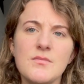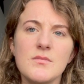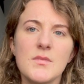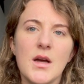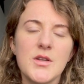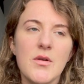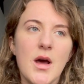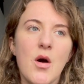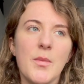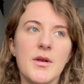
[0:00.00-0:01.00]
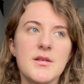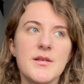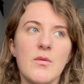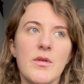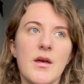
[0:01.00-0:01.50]
I don't know how I'm going to
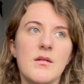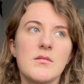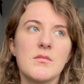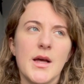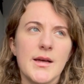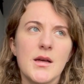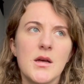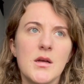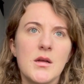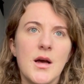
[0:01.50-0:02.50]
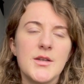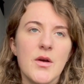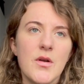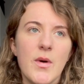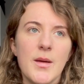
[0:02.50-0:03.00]
sit with it. Like, I don't
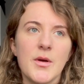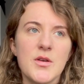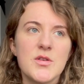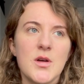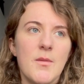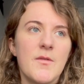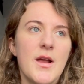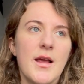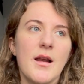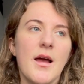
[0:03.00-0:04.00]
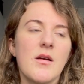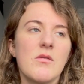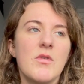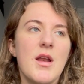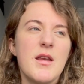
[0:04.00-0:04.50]
know when I'm going to stop feeling like
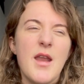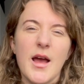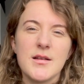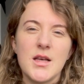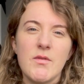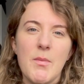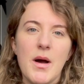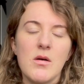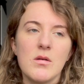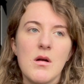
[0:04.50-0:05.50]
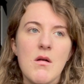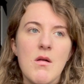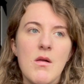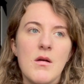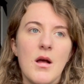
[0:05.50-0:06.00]
really negative about
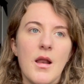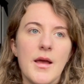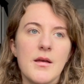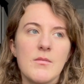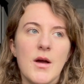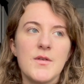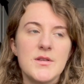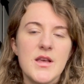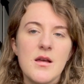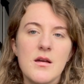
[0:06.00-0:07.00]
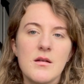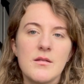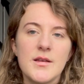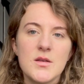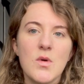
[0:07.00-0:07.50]
like my physique.
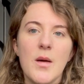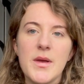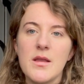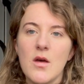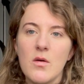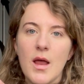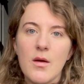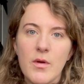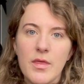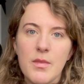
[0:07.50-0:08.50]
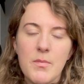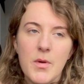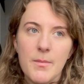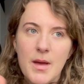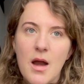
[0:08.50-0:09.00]
This is what I mean though, like with
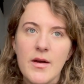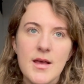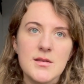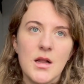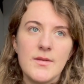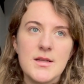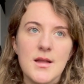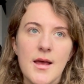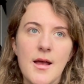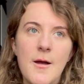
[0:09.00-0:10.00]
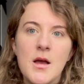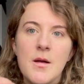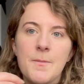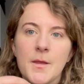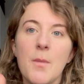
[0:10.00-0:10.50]
comparing yourself, it's like
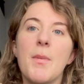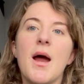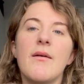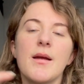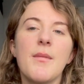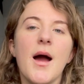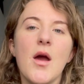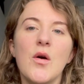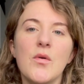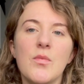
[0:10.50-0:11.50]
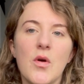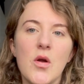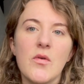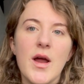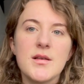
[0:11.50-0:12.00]
comparing my own
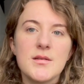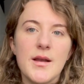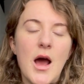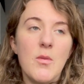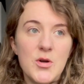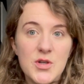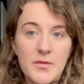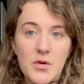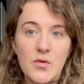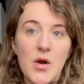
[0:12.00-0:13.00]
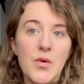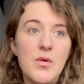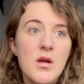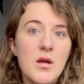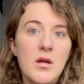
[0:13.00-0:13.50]
progress and how much I've
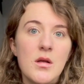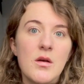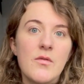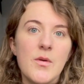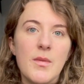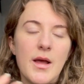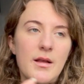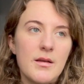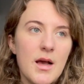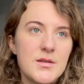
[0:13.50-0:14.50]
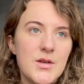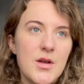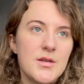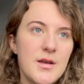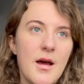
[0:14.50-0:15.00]
grown from like last year
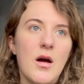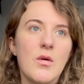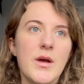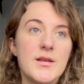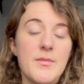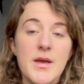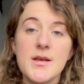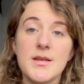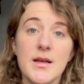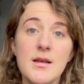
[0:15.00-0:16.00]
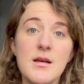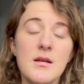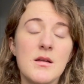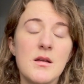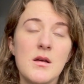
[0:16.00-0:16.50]
to now is amazing,
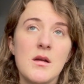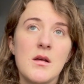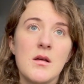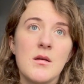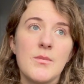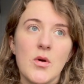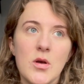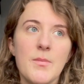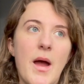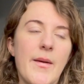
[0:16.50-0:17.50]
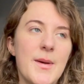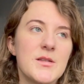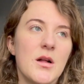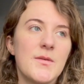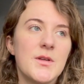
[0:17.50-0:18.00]
but comparing
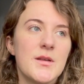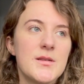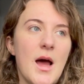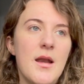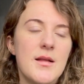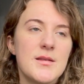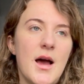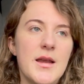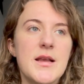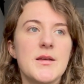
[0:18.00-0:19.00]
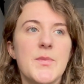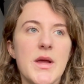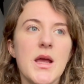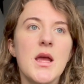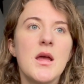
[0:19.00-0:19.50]
myself to the standards that I need to
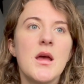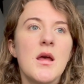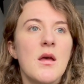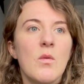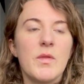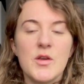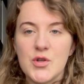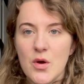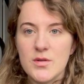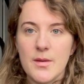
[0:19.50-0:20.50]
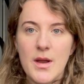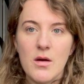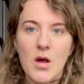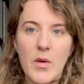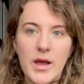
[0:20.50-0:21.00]
be with the shows I'm now
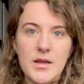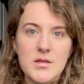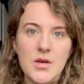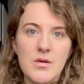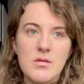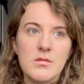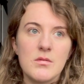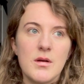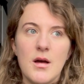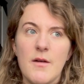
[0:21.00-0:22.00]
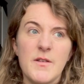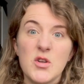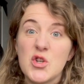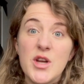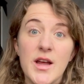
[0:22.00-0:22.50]
going into, I feel
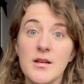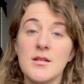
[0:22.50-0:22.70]
shit.